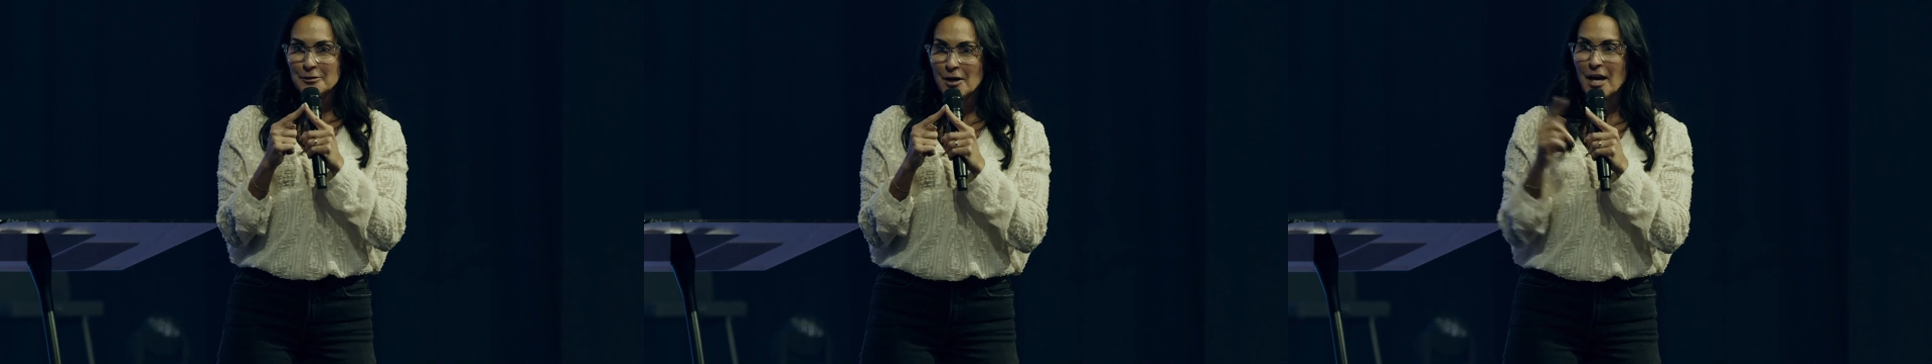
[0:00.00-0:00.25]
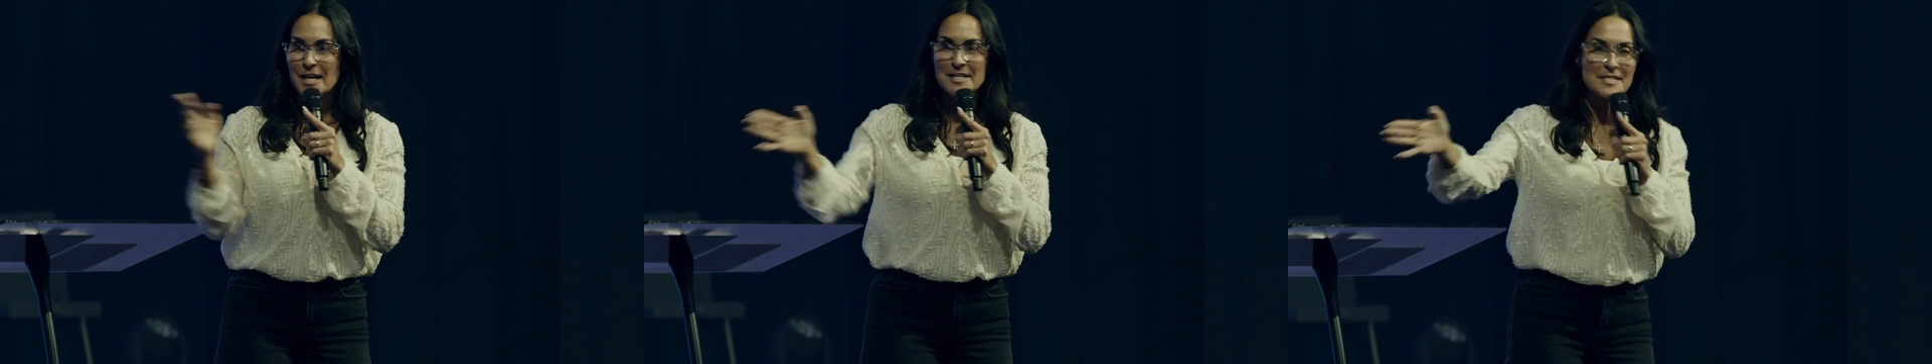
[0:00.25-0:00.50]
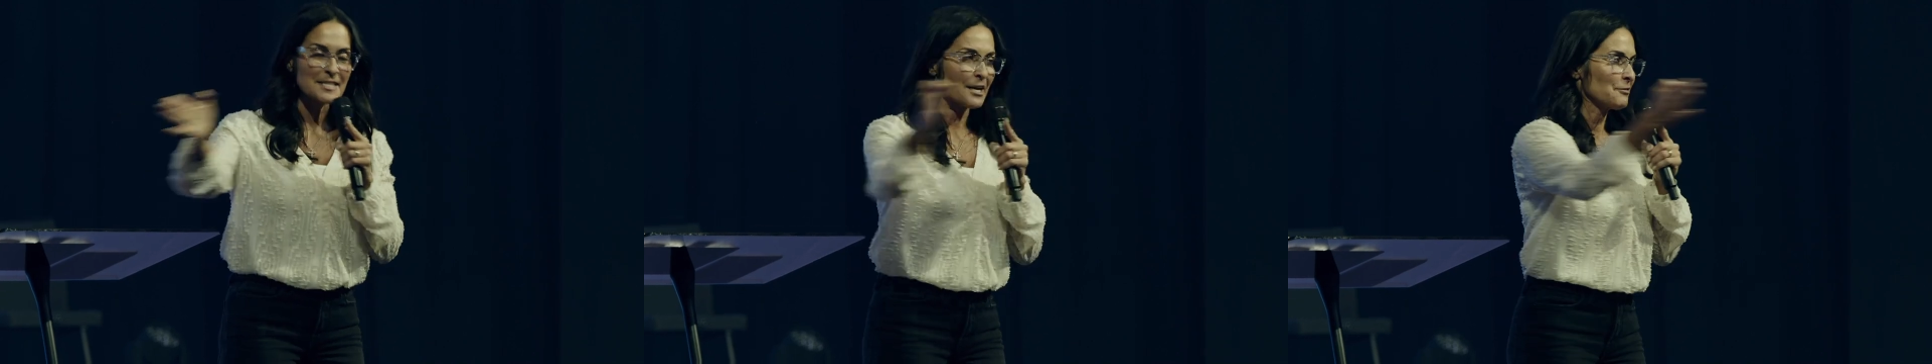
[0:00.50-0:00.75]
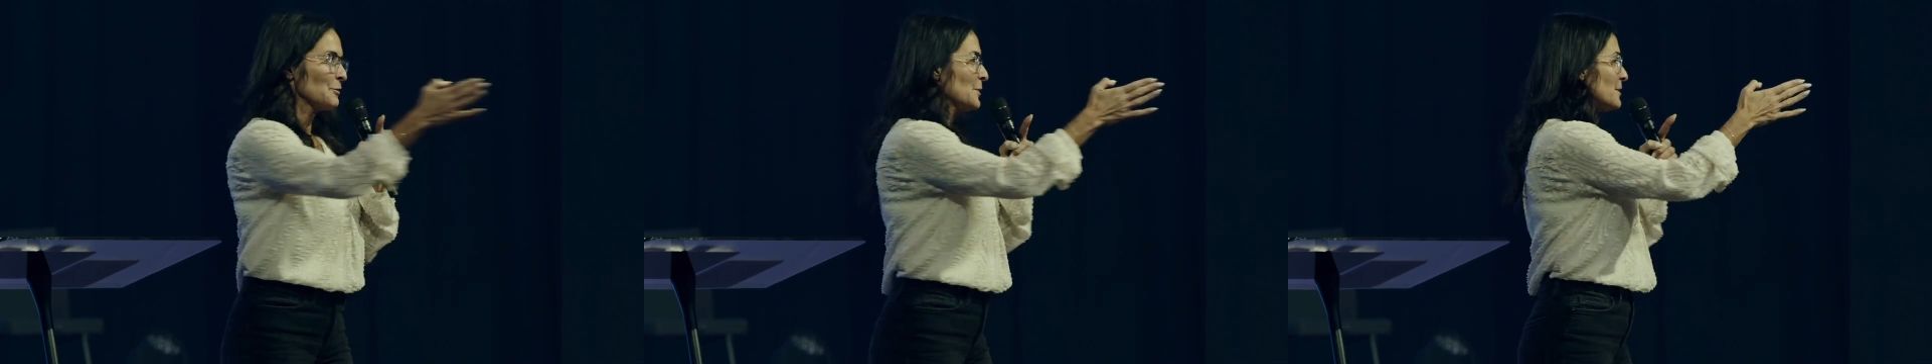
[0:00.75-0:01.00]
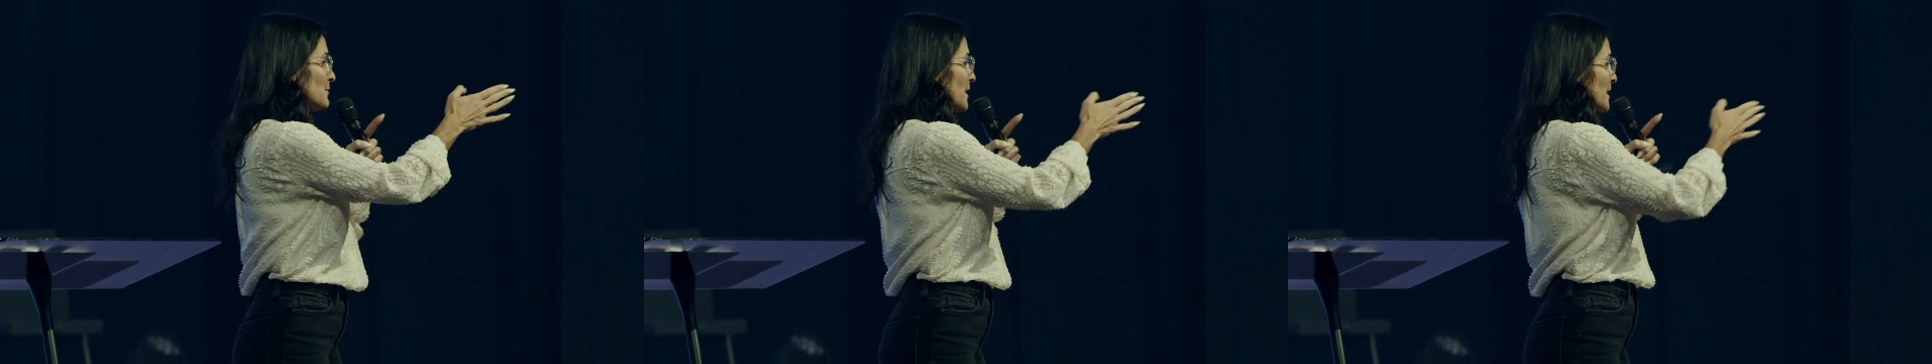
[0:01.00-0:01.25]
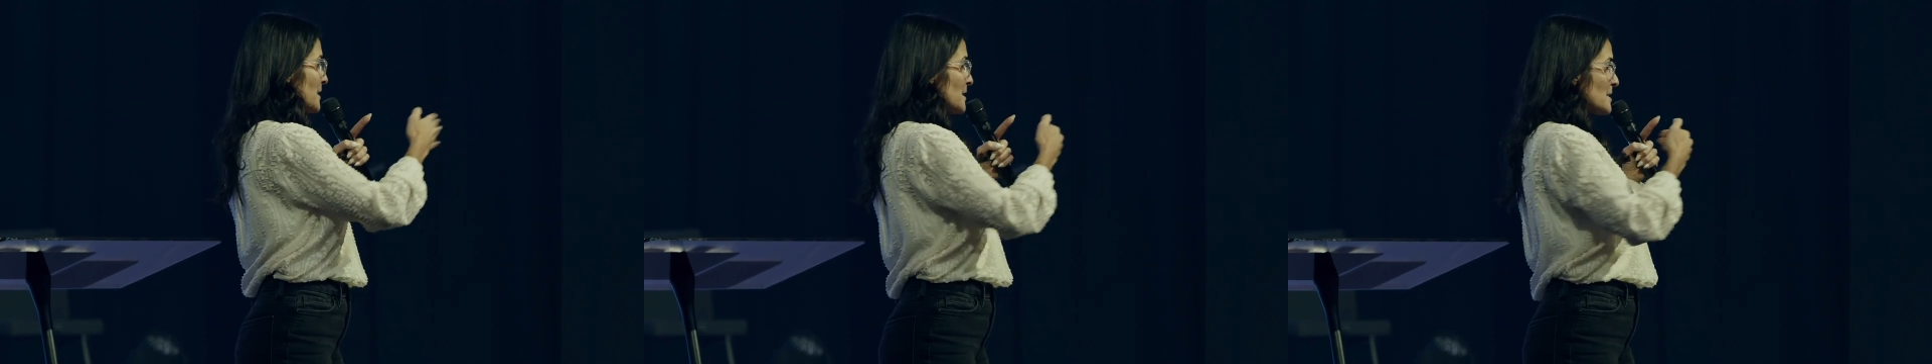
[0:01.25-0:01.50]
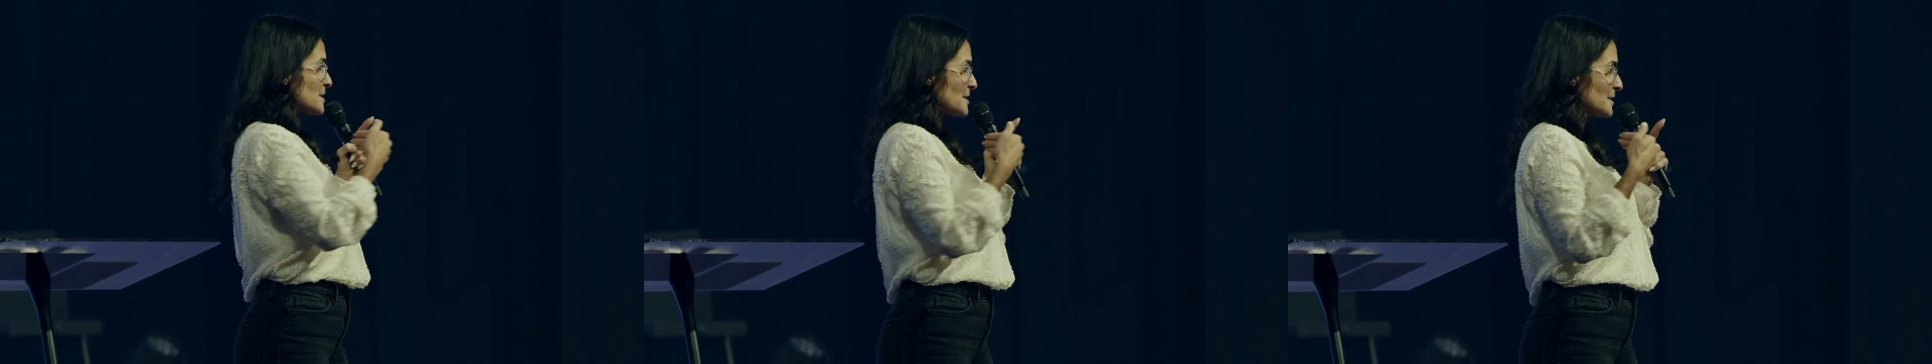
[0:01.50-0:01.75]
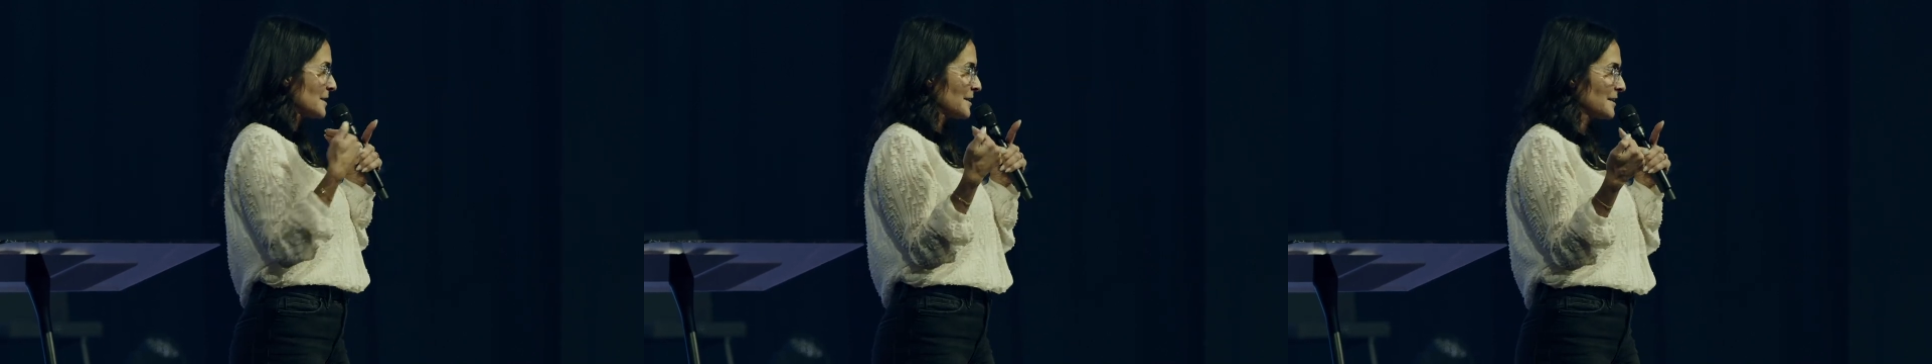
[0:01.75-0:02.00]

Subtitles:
of Christ, every one of us,